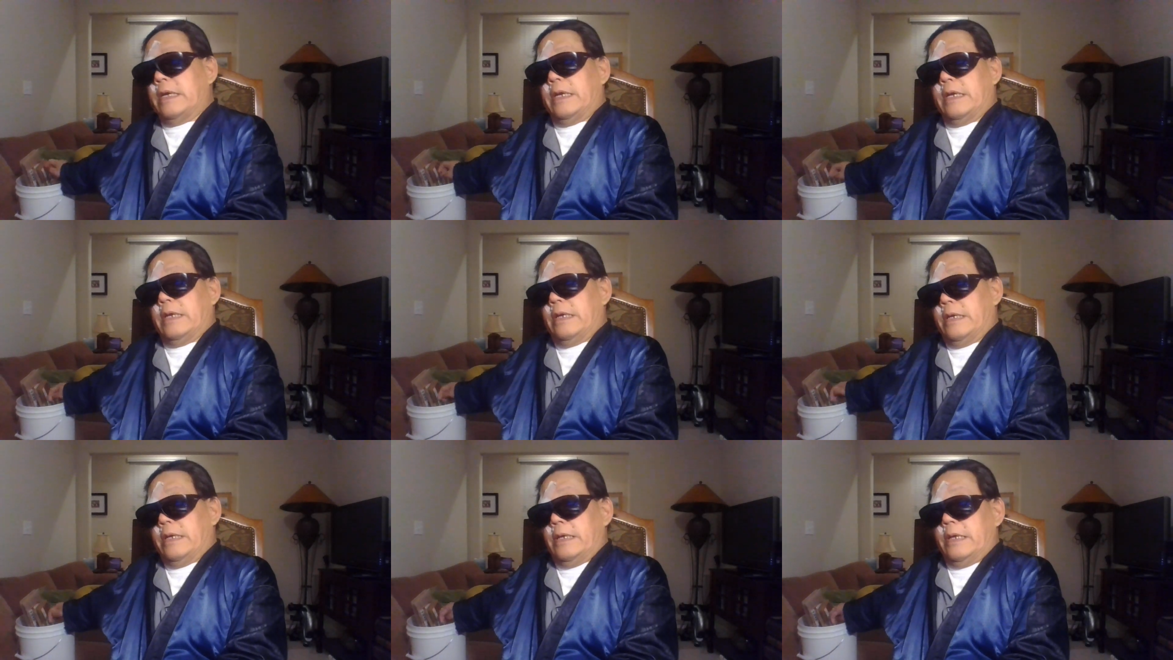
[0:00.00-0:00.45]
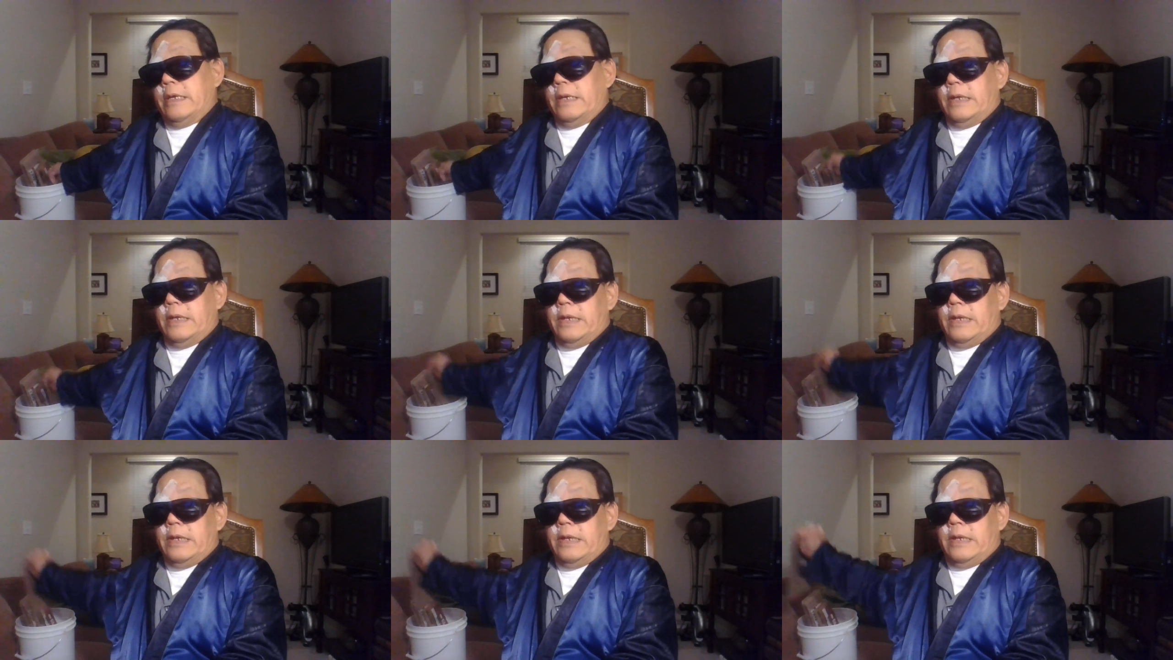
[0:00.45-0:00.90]

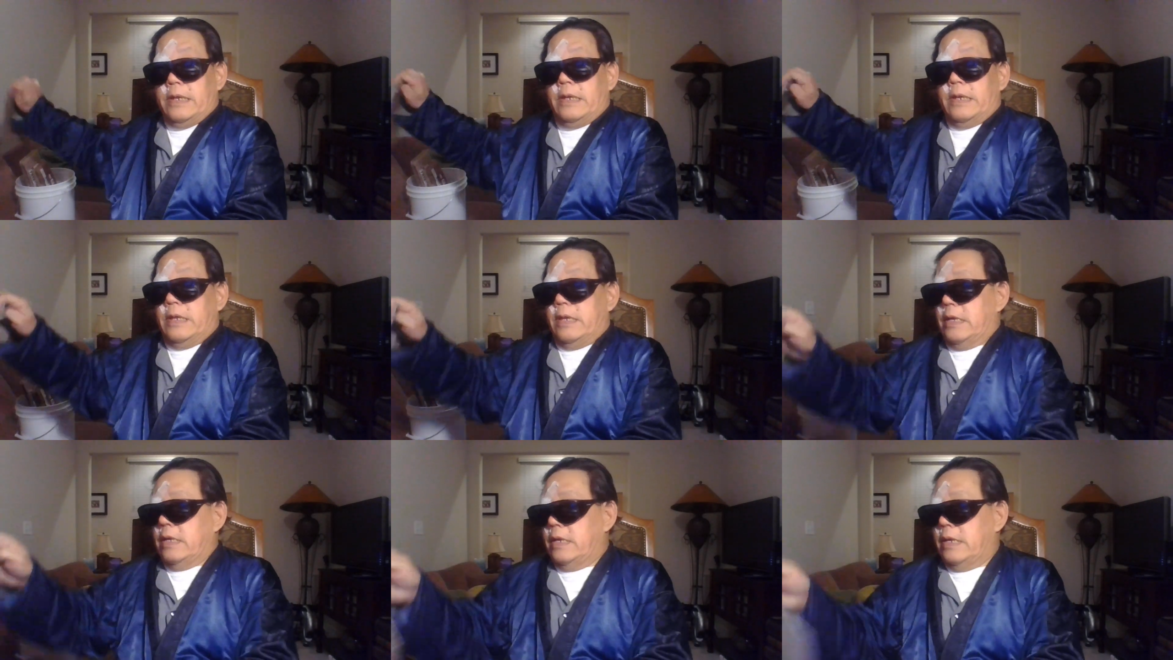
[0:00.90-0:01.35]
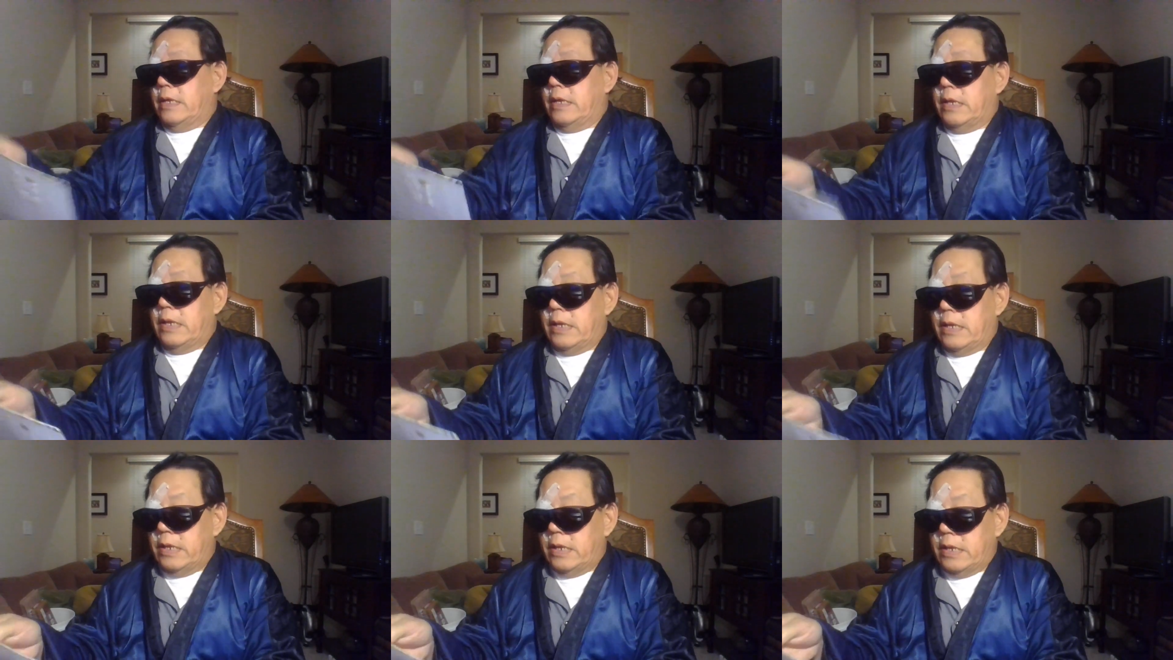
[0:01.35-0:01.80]

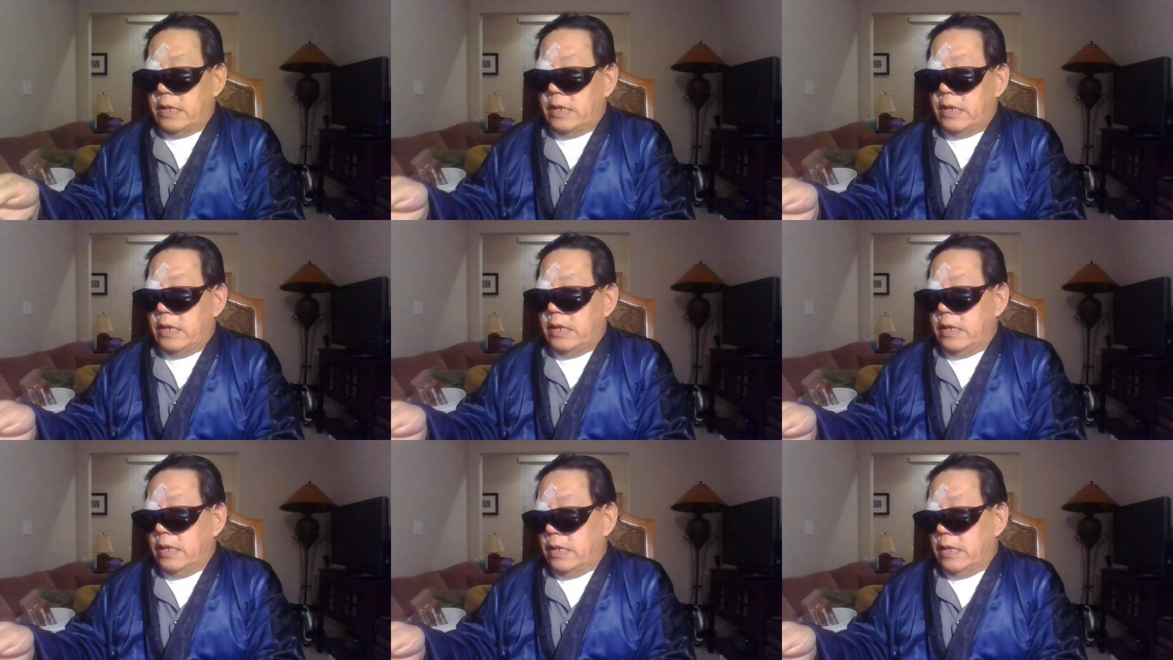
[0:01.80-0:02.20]
(silence)